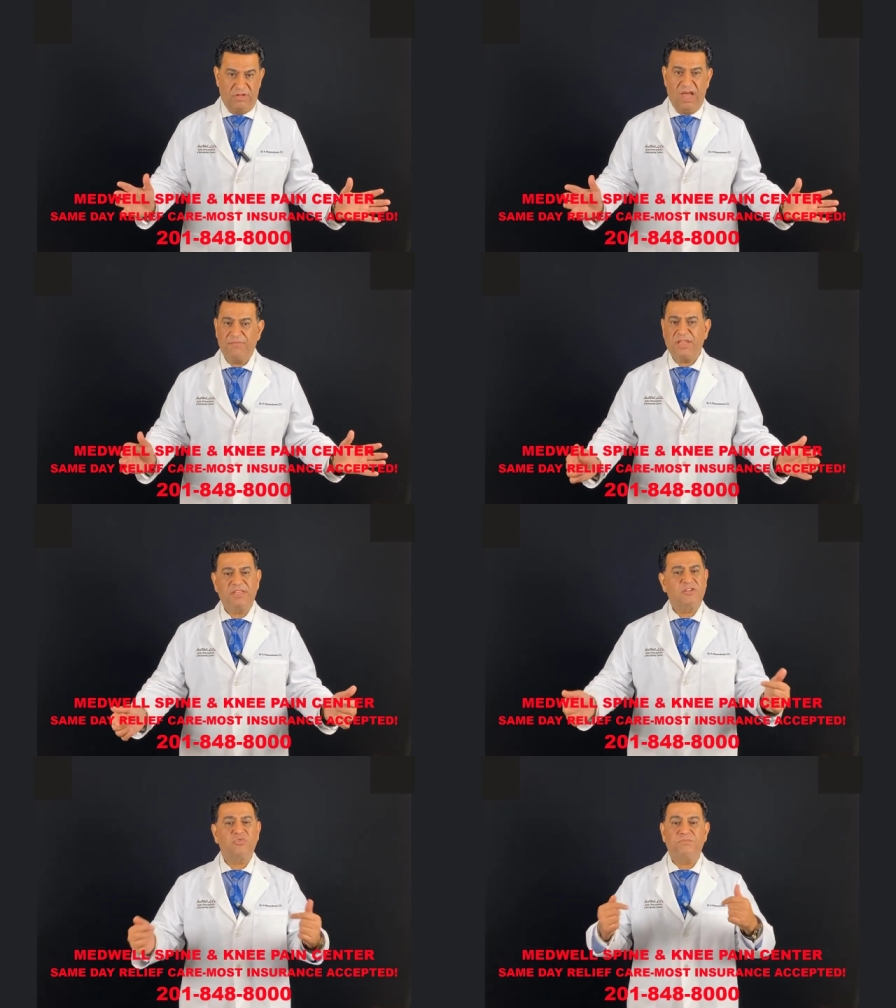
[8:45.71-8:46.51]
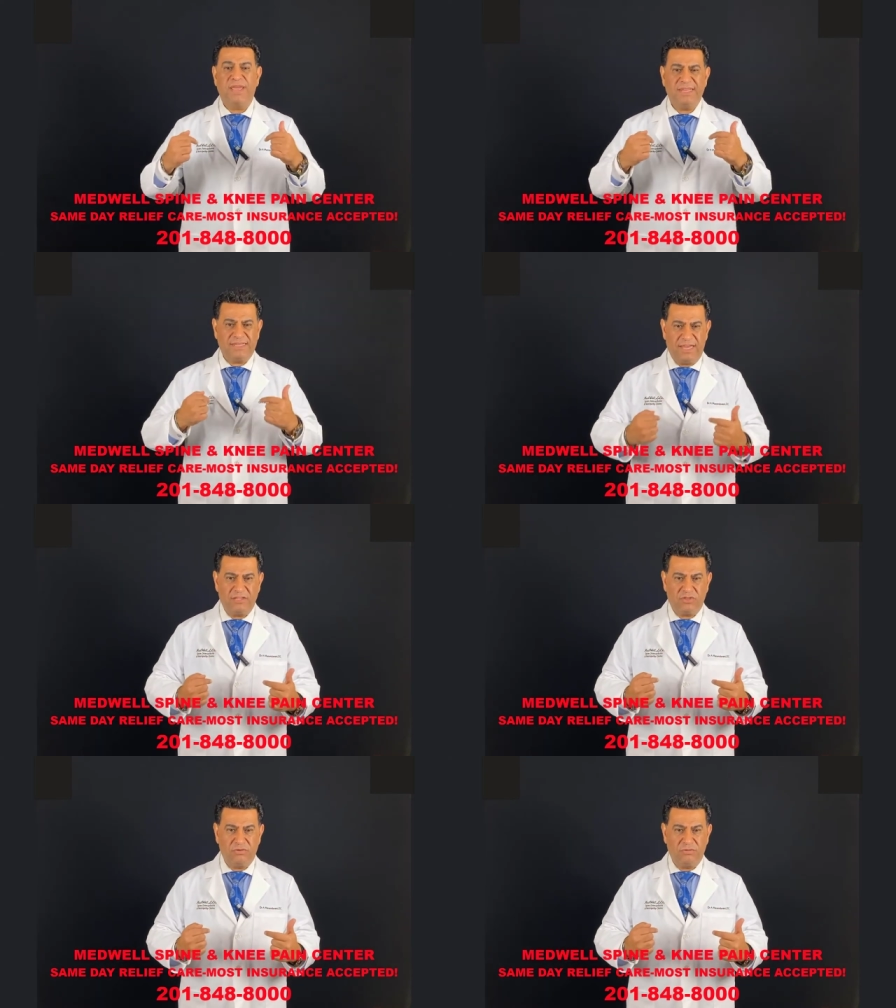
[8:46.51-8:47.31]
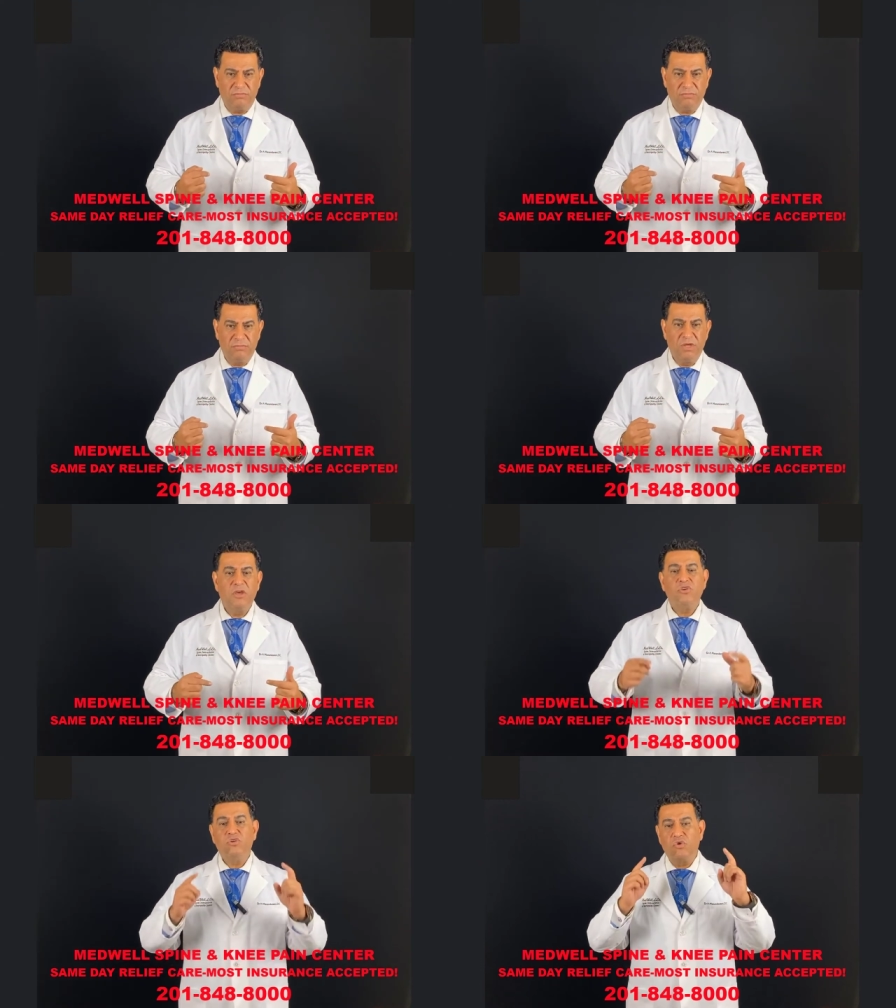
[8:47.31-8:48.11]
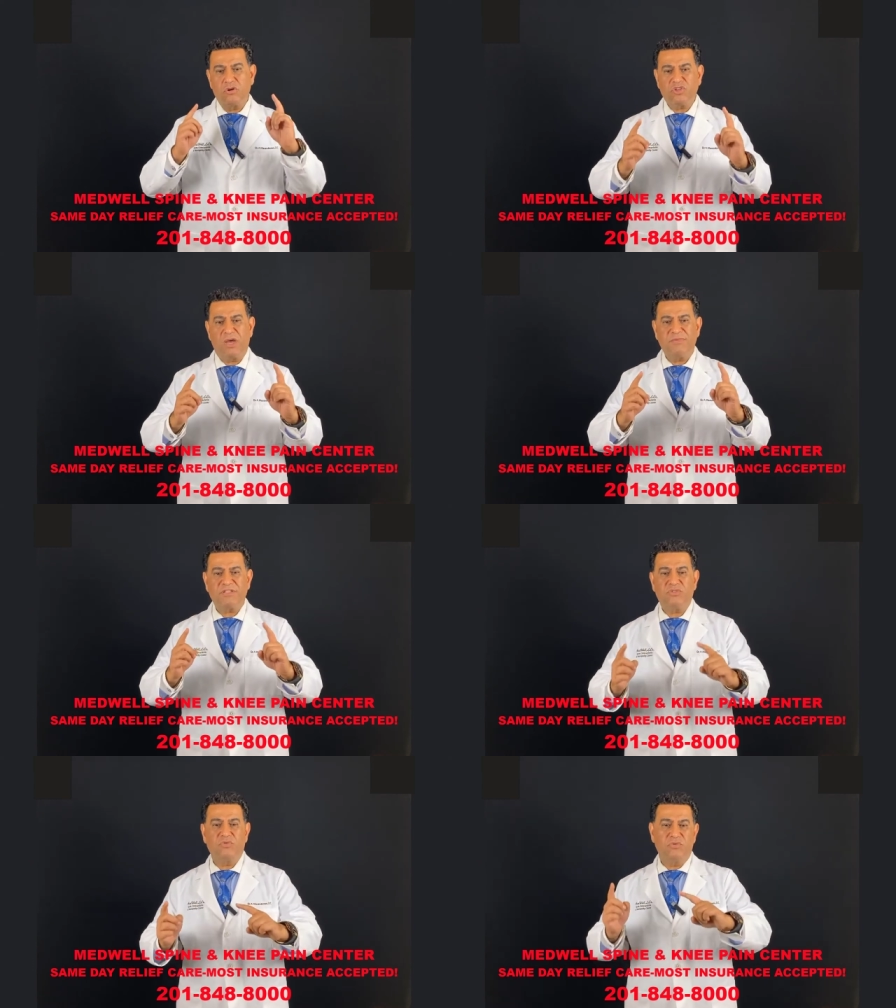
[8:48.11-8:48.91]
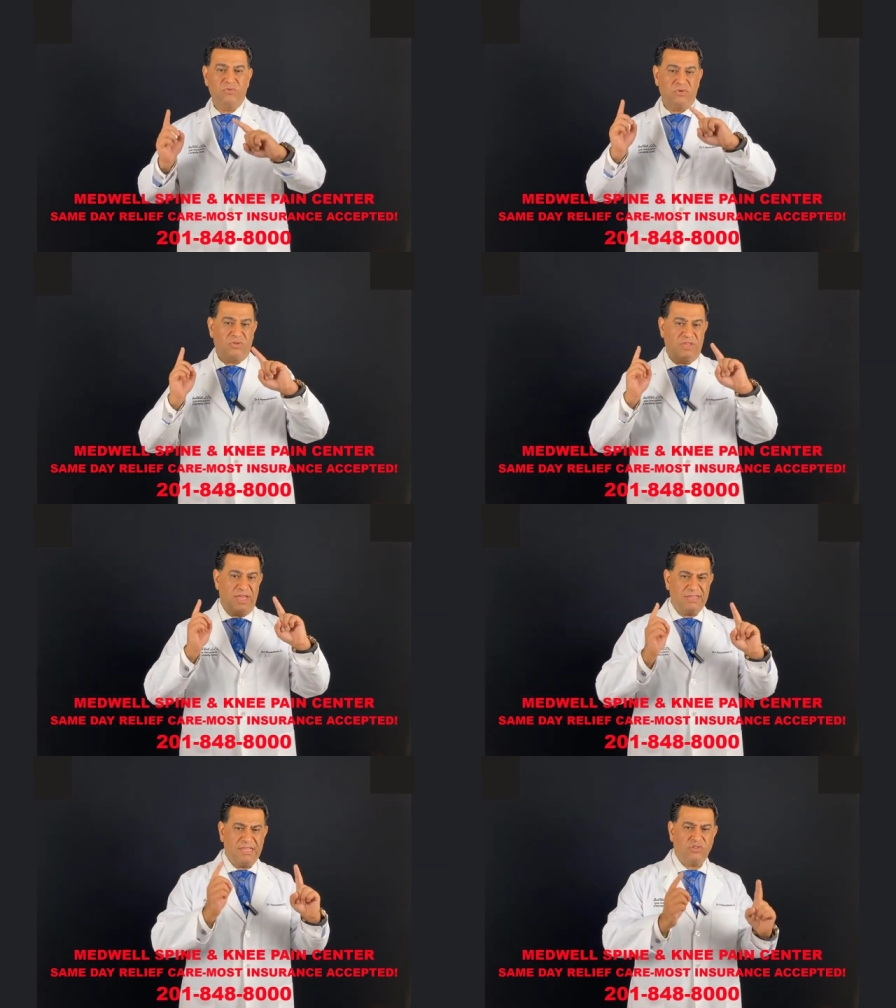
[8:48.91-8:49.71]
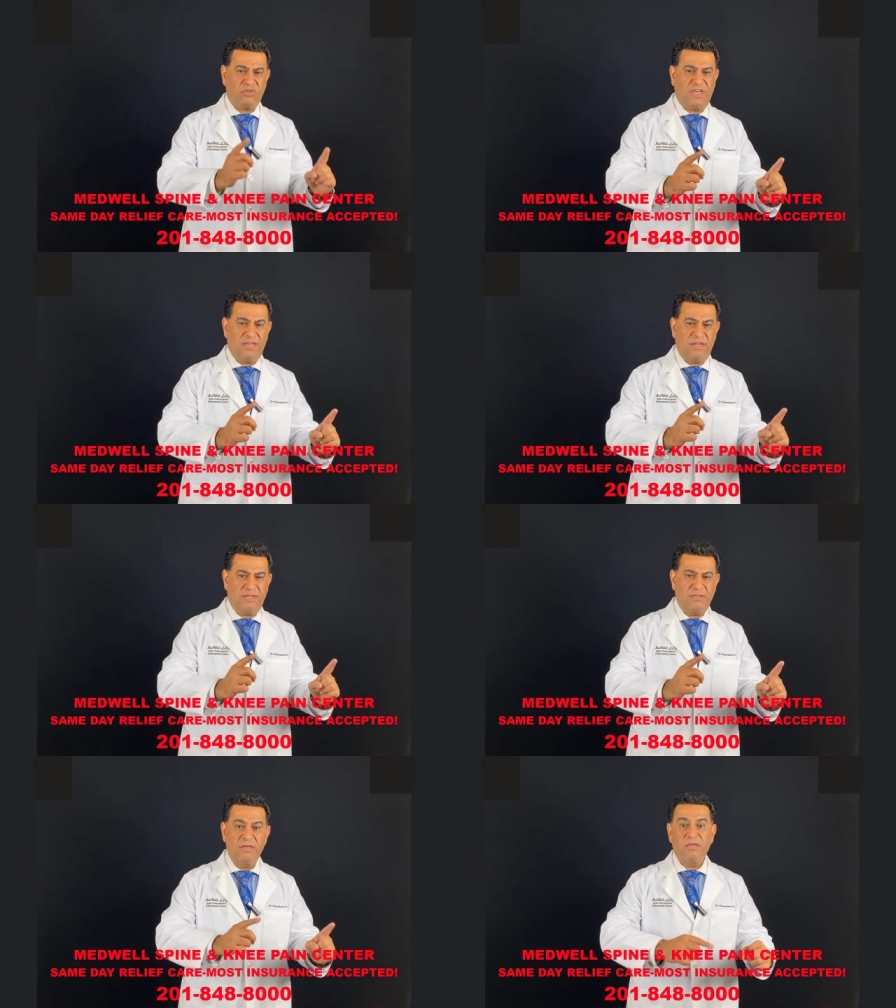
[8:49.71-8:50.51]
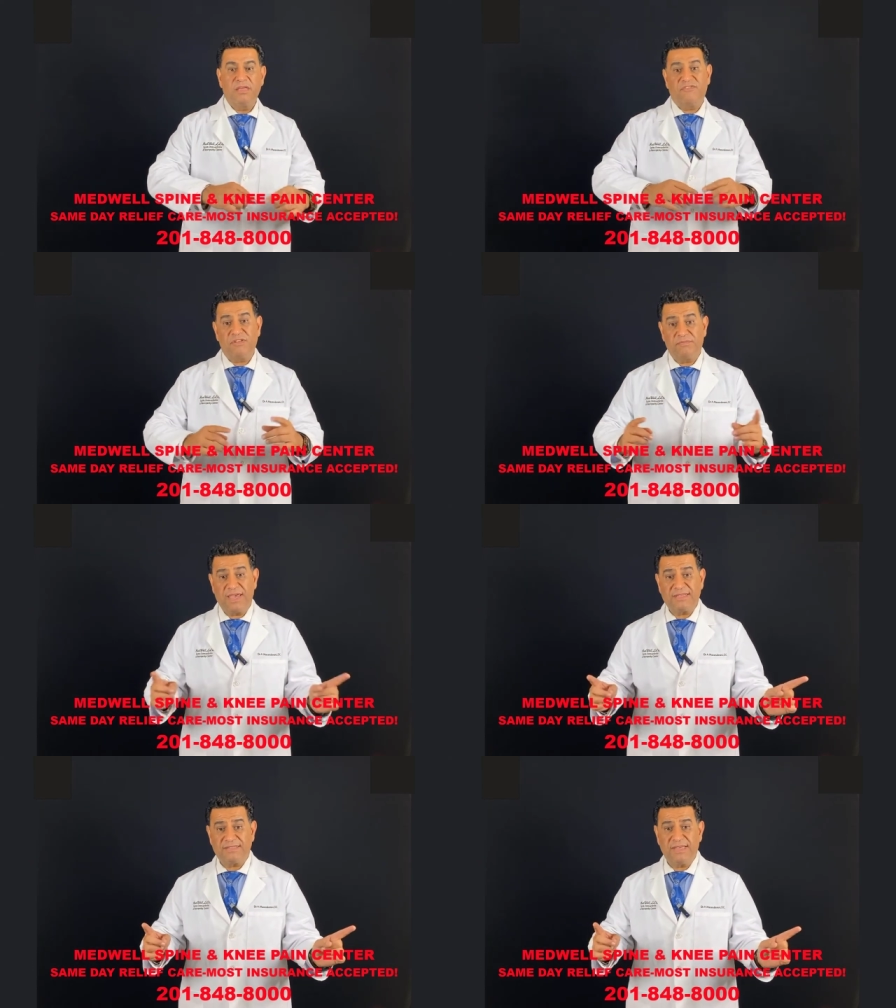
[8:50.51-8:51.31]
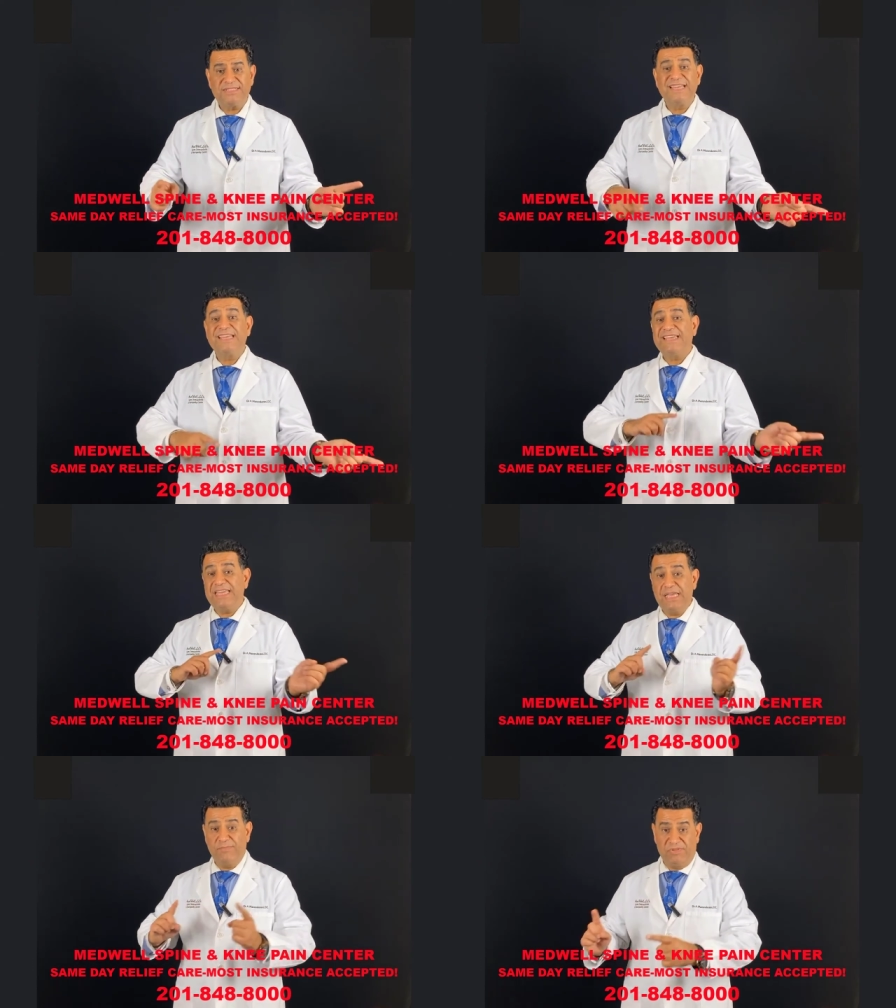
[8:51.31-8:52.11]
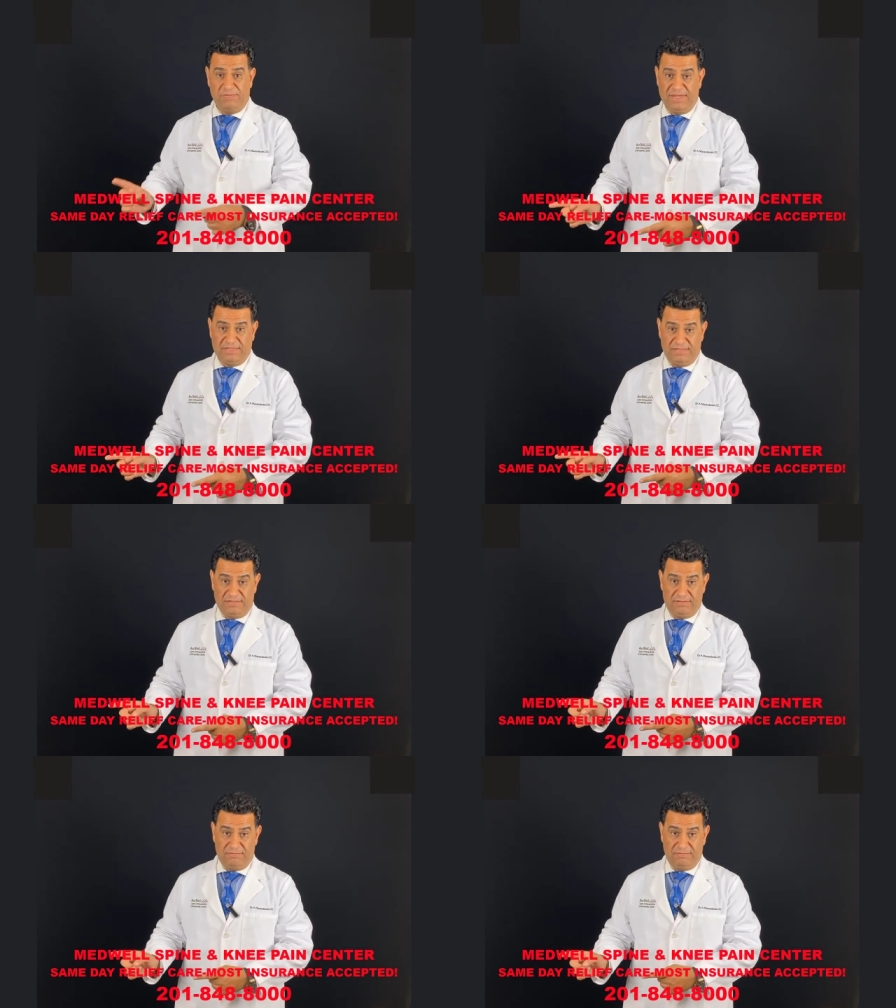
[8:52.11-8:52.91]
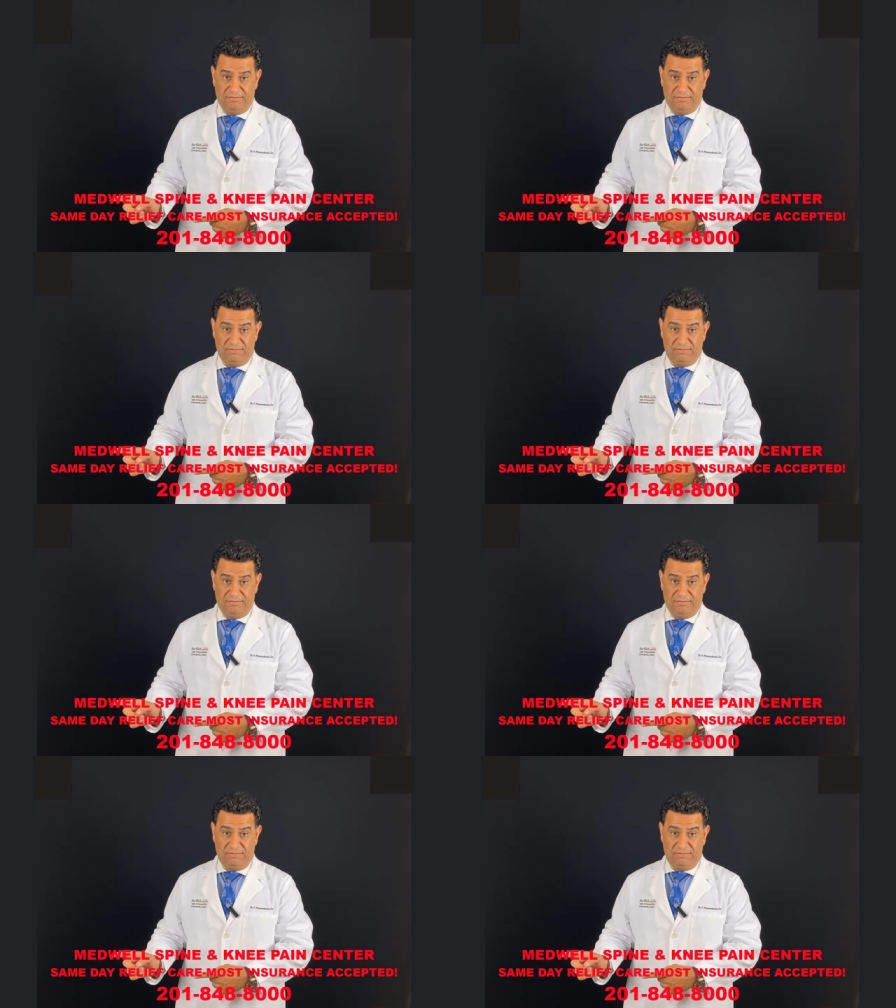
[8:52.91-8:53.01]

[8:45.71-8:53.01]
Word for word: I'm not here to medicate you. Your job is to get educated. If it makes sense, implement it.